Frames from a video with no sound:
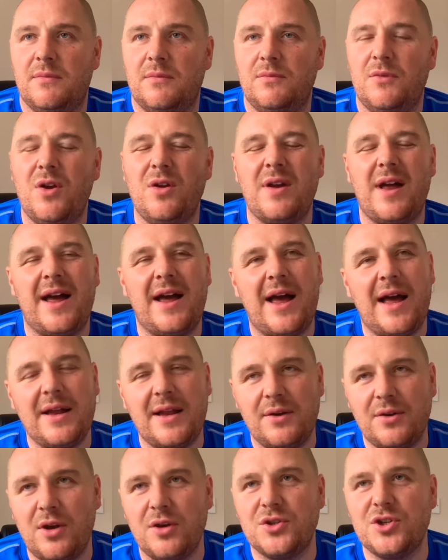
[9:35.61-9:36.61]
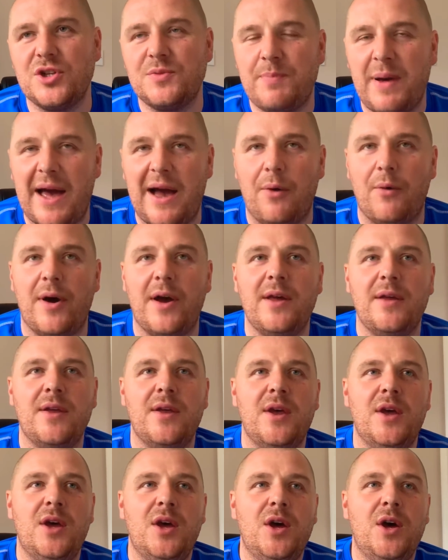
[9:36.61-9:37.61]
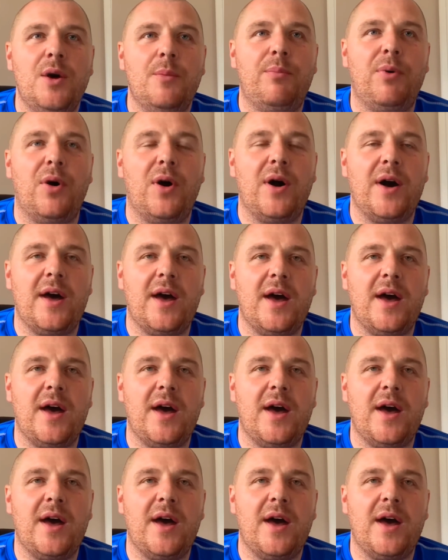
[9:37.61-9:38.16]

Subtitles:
not just power, but